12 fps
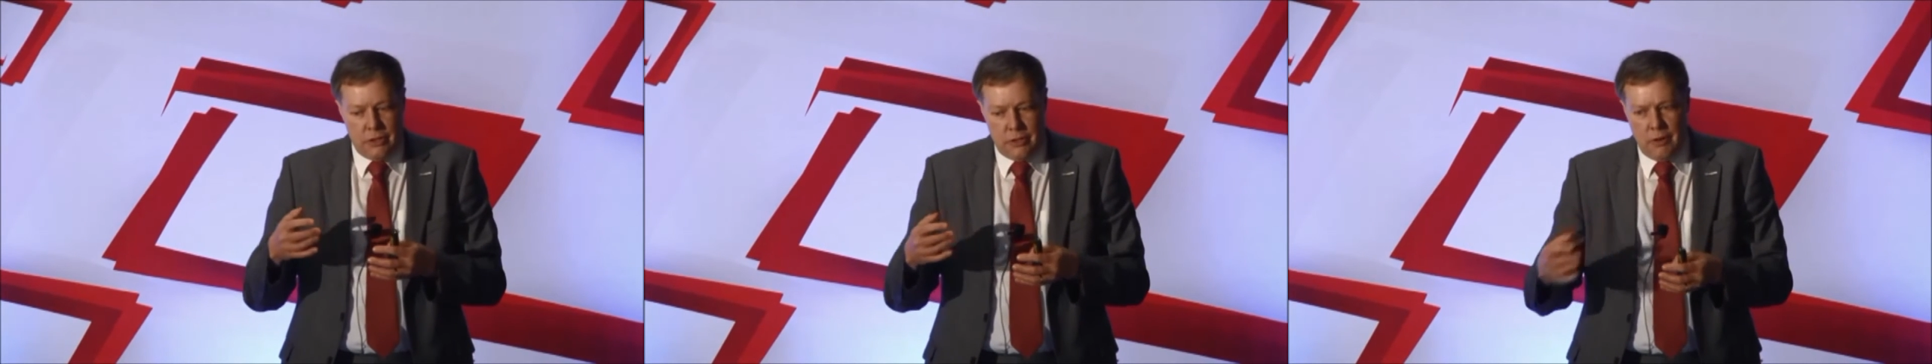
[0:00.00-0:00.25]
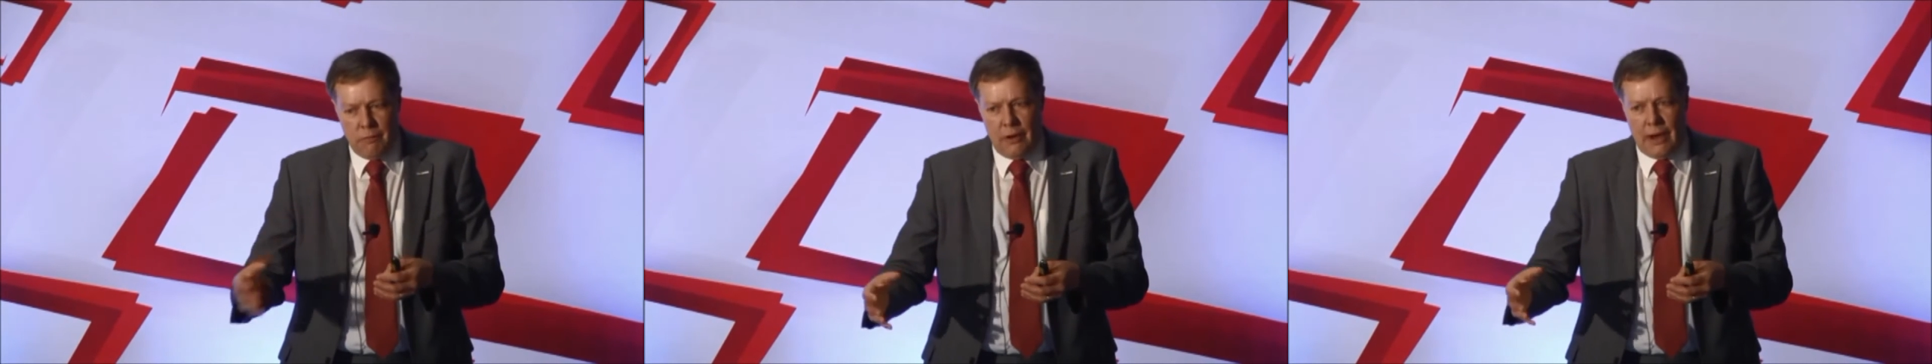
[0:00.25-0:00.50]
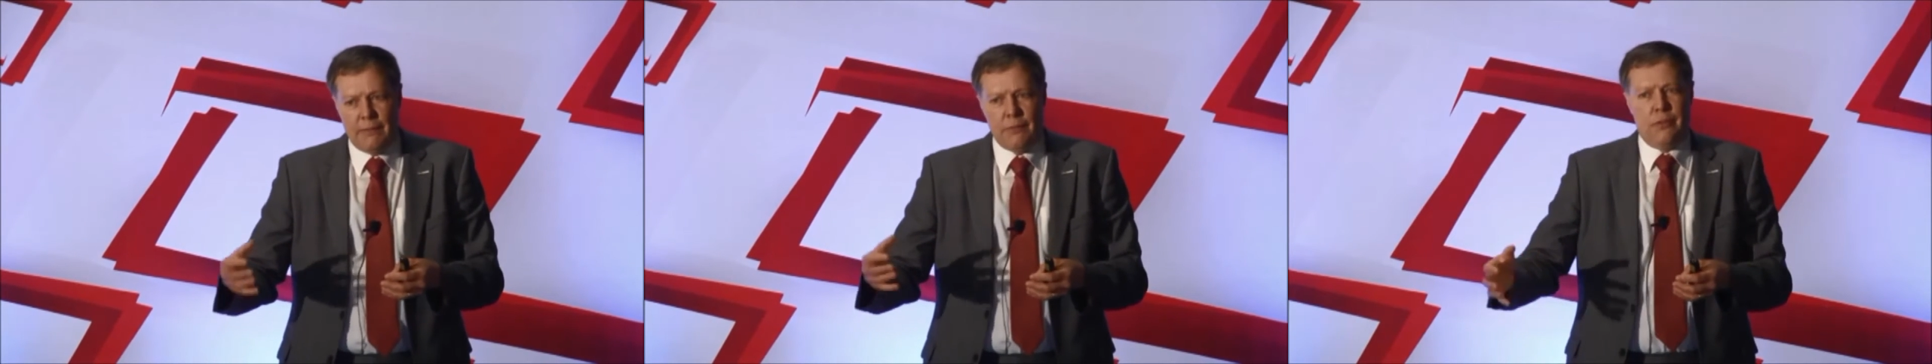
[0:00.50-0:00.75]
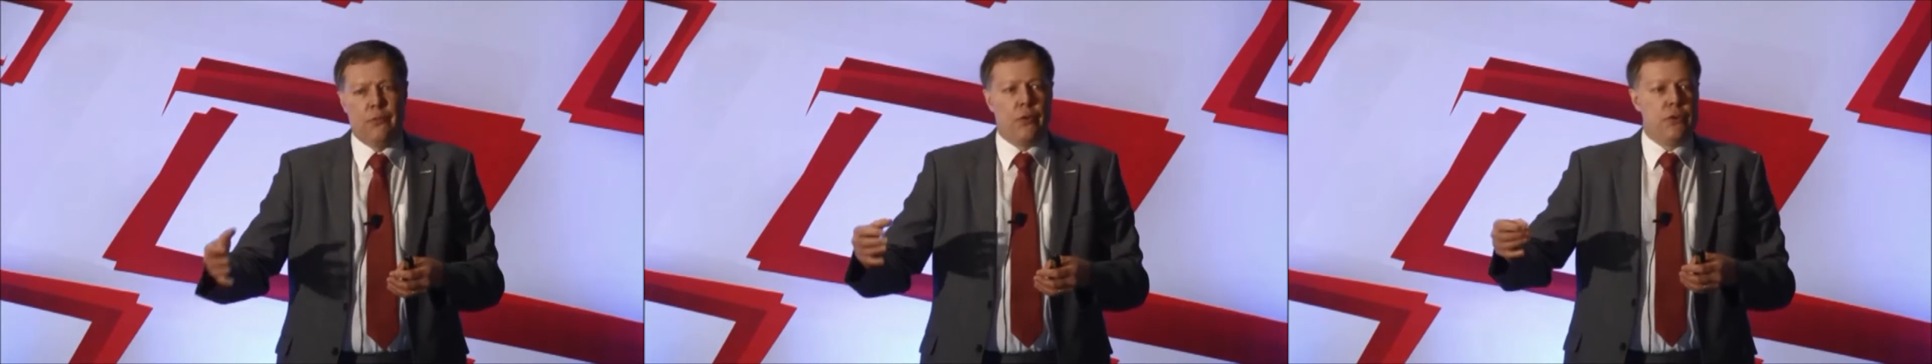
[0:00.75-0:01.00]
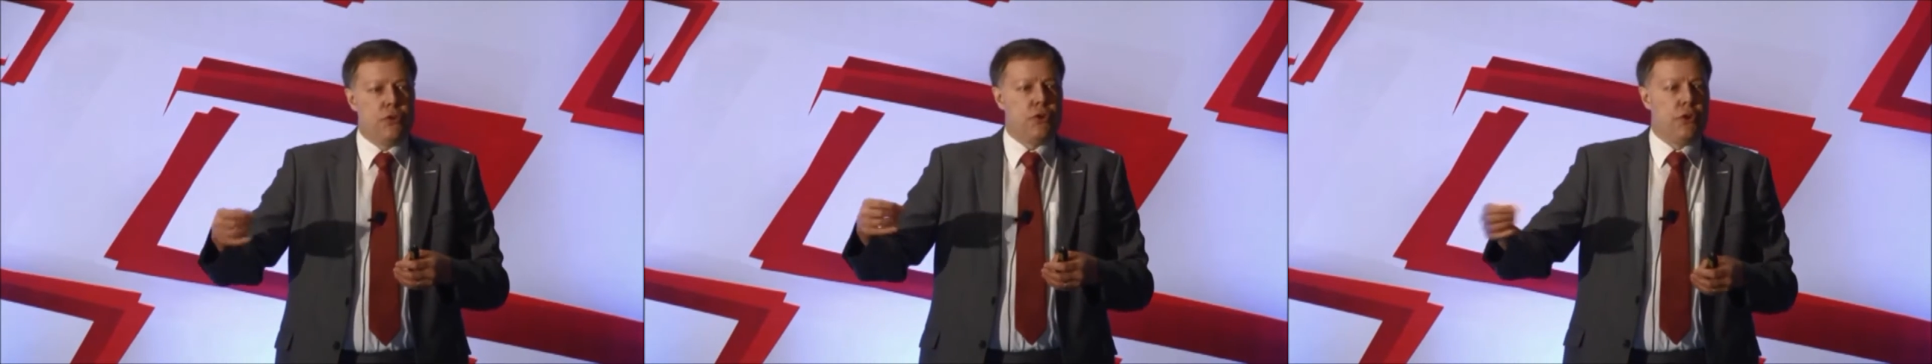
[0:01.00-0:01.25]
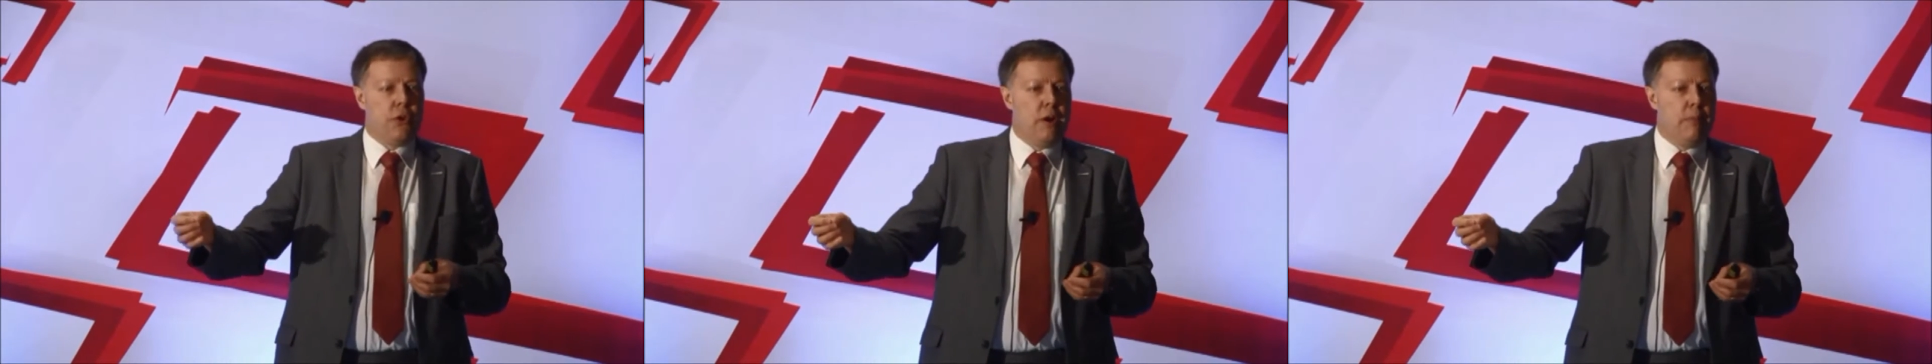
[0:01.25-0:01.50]
you've left the front
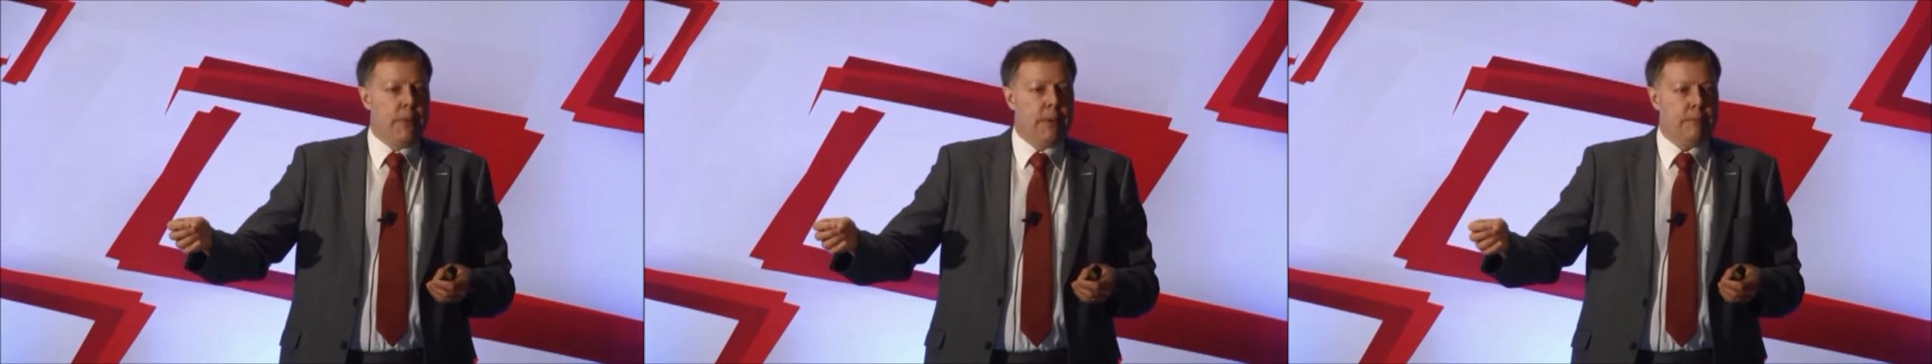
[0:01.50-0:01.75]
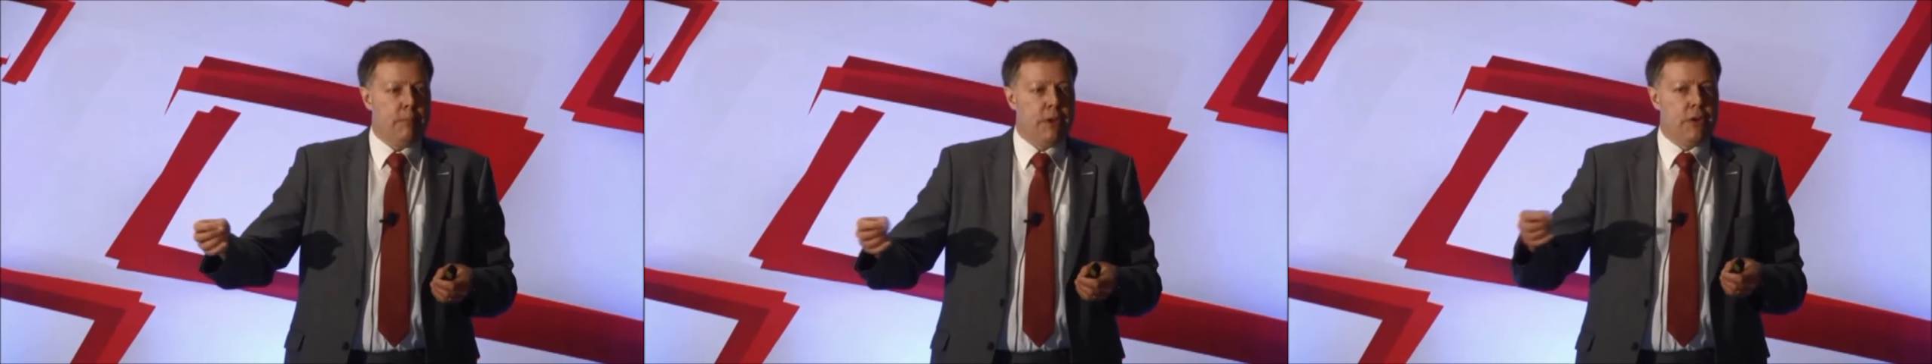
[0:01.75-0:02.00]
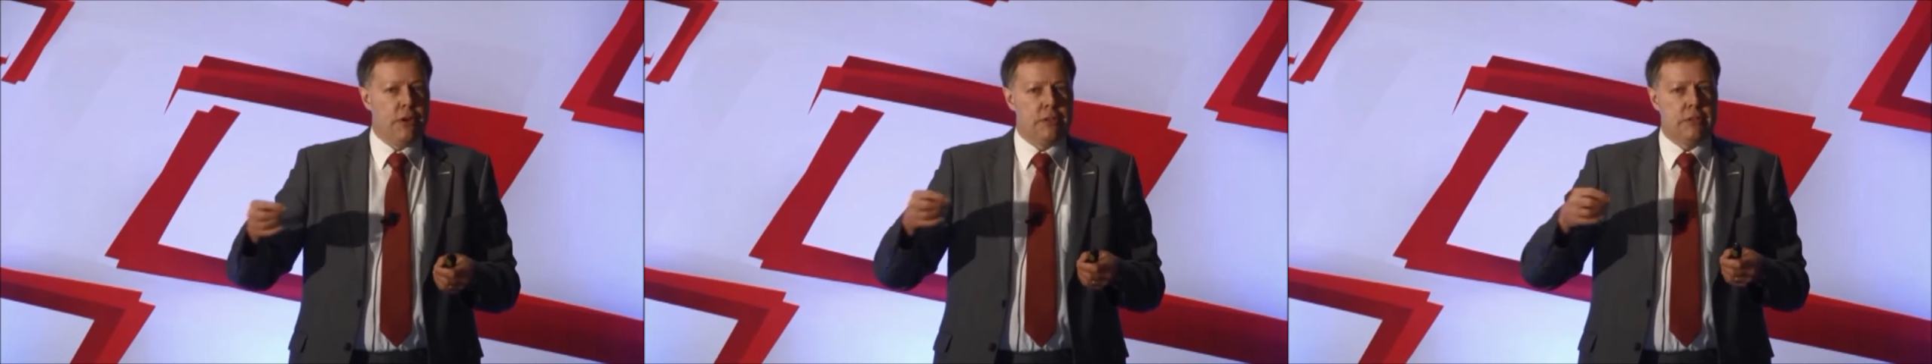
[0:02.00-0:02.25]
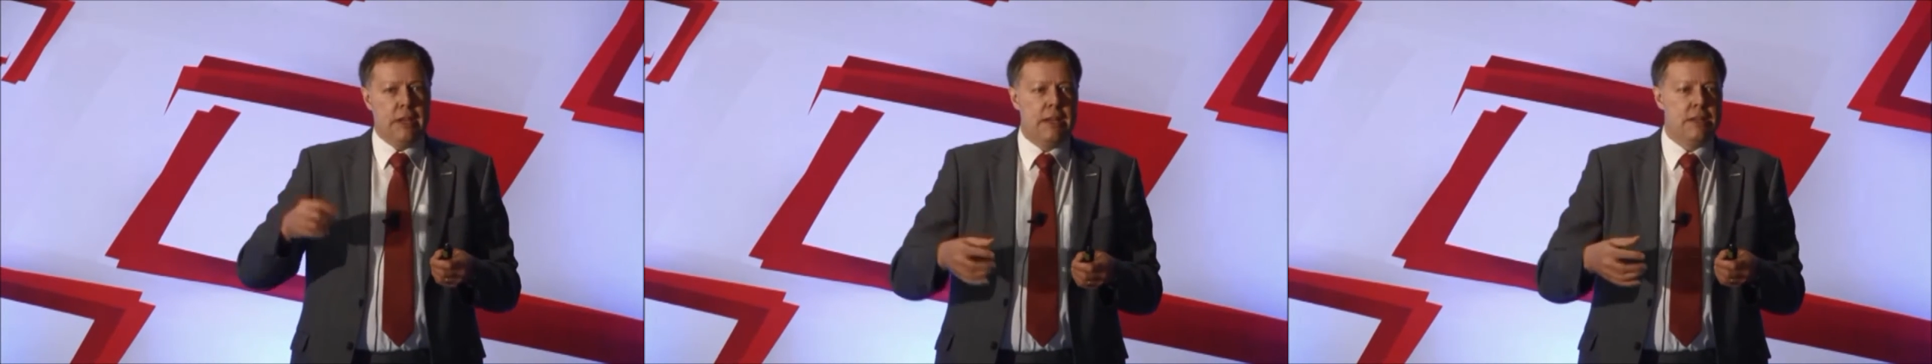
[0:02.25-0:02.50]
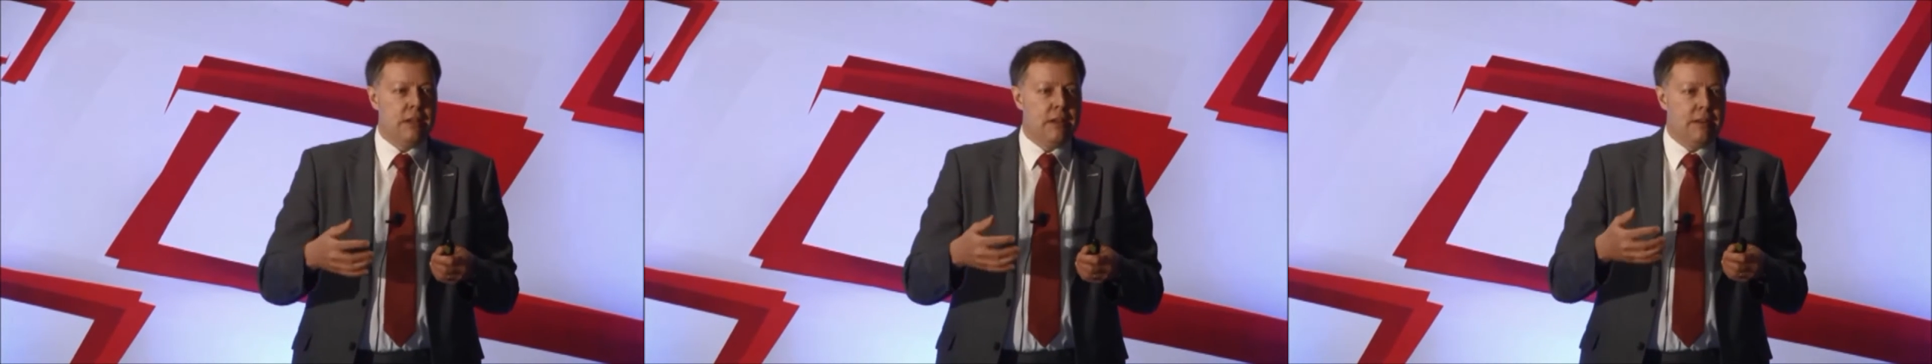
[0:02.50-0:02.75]
door open, because these